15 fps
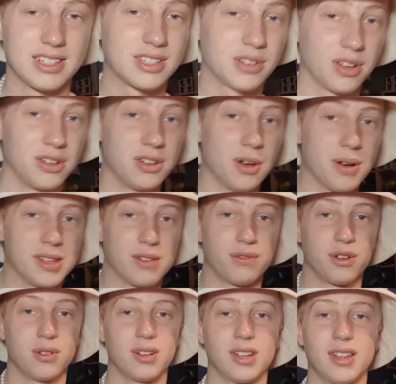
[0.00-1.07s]
he's got no other
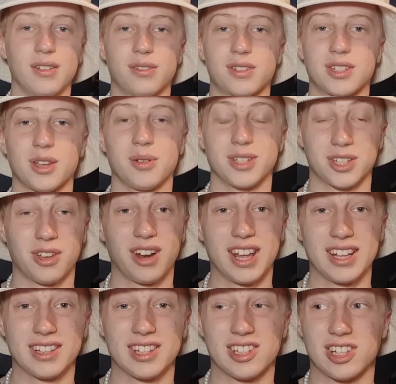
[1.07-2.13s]
food left, so he's got to eat the